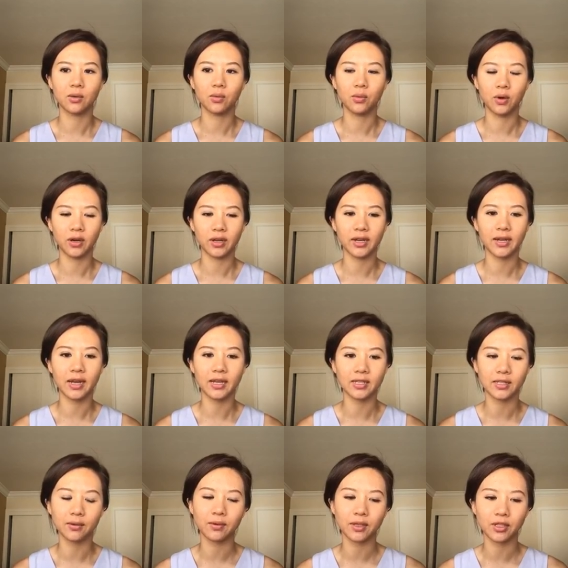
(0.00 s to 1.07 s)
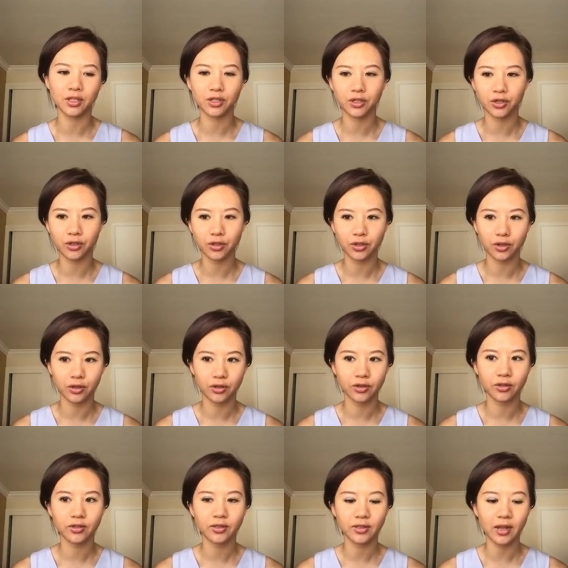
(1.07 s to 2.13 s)
working as a registered
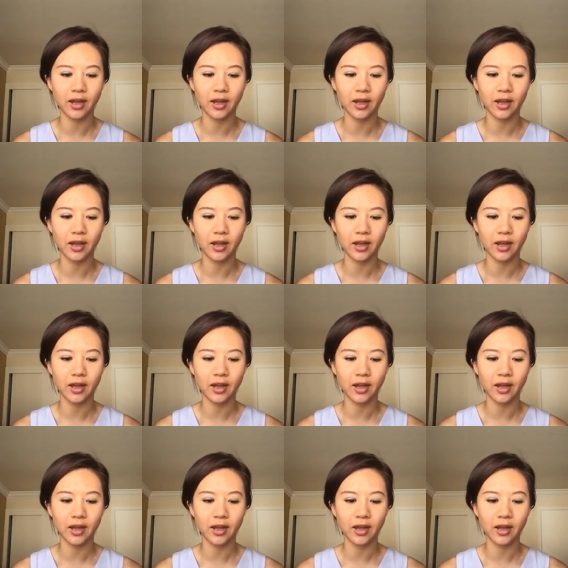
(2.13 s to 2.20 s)
nurse,